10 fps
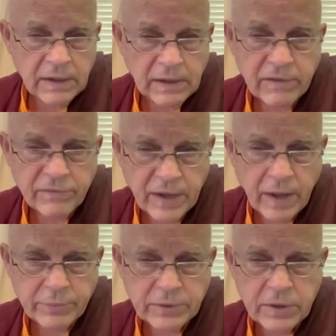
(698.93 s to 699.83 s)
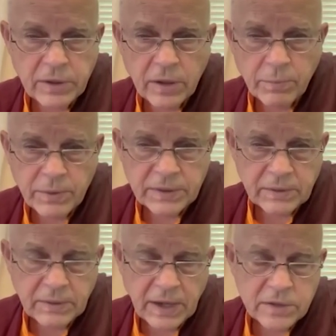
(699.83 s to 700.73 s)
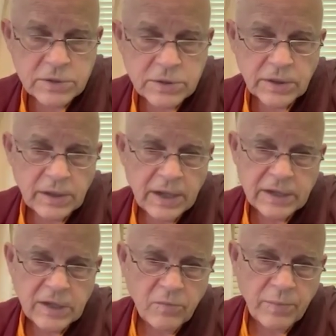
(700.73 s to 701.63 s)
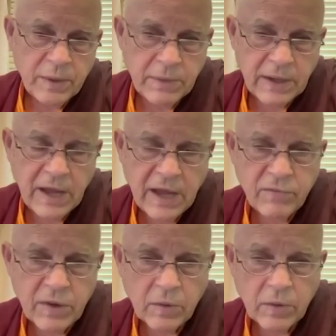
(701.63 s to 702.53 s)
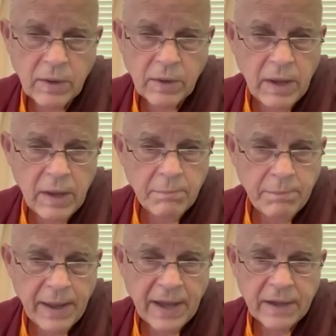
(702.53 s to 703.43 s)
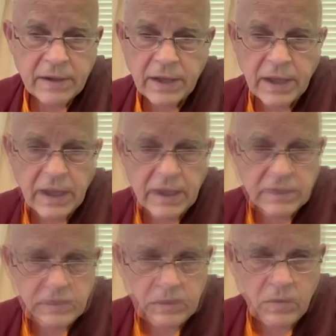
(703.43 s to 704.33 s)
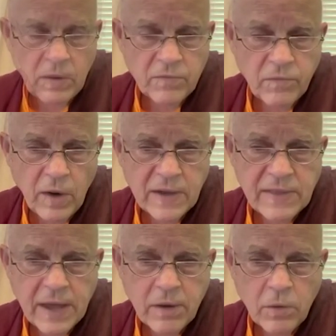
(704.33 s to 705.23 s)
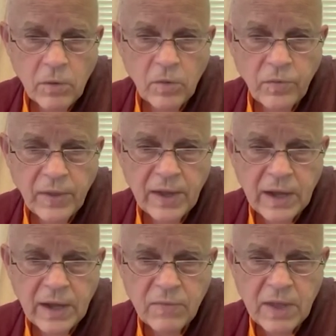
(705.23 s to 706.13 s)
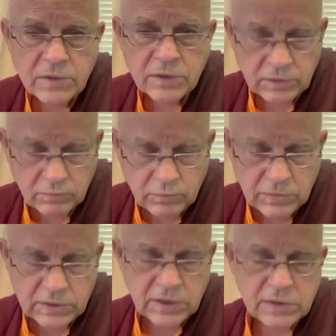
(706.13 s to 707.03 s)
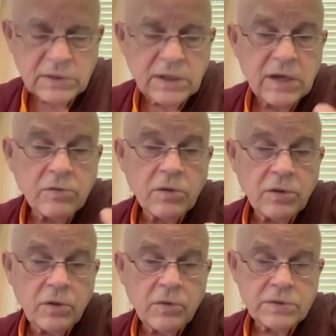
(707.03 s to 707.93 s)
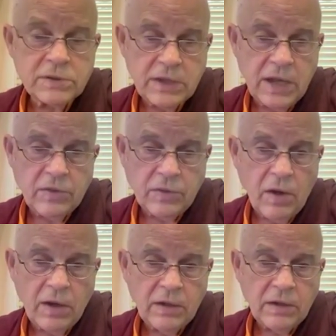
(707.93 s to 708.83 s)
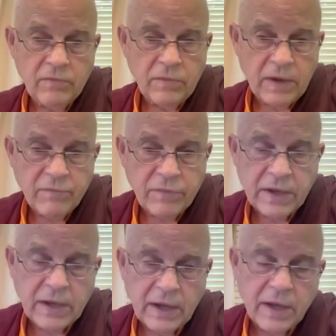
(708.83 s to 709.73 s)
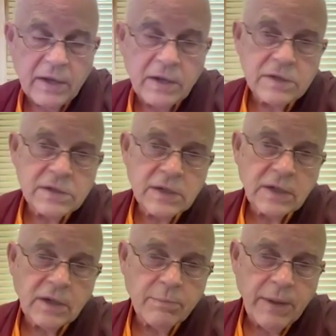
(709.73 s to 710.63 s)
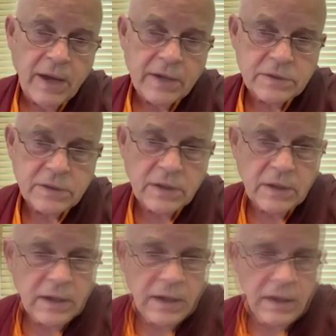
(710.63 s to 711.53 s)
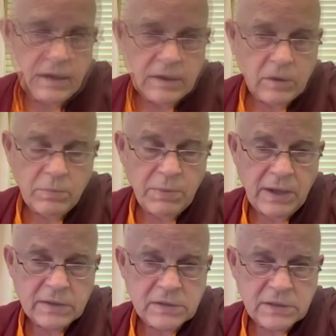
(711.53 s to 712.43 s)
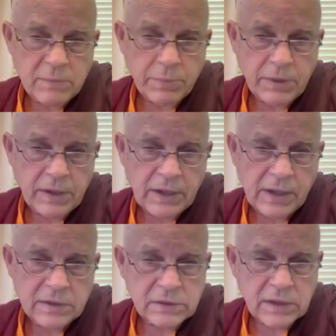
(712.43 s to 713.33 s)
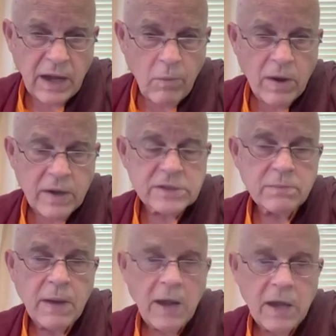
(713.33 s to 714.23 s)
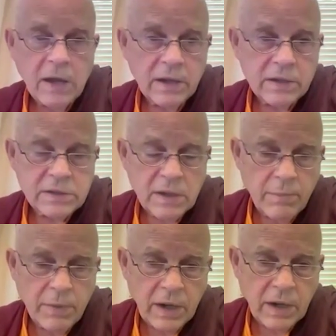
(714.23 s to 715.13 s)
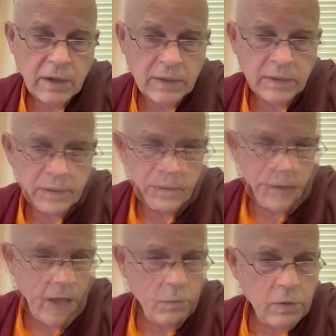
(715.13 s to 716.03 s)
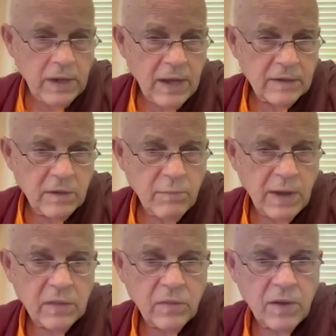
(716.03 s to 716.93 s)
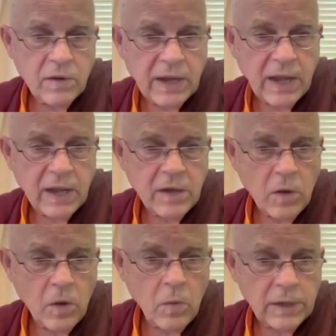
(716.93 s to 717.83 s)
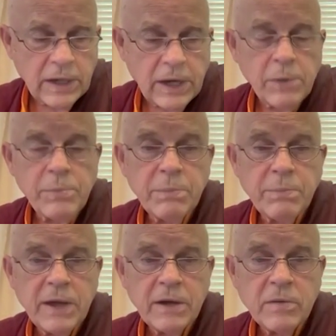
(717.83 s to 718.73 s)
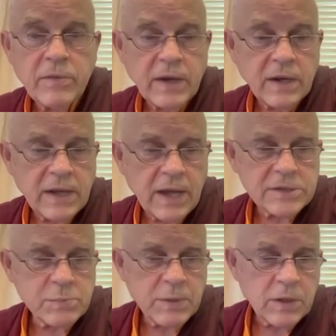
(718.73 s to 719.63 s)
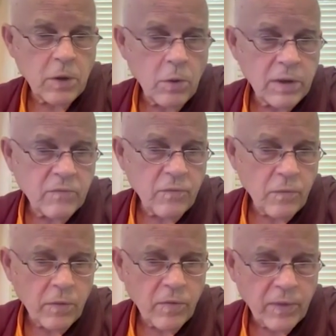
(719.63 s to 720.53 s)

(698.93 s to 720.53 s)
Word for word: lived up to your potential and you've been behaving badly. And to avoid that whole thing and then just introduce a thought of loving kindness and compassion. It could be as simple as I want to smile at somebody. I would like to make their day go a little bit better than it has been going for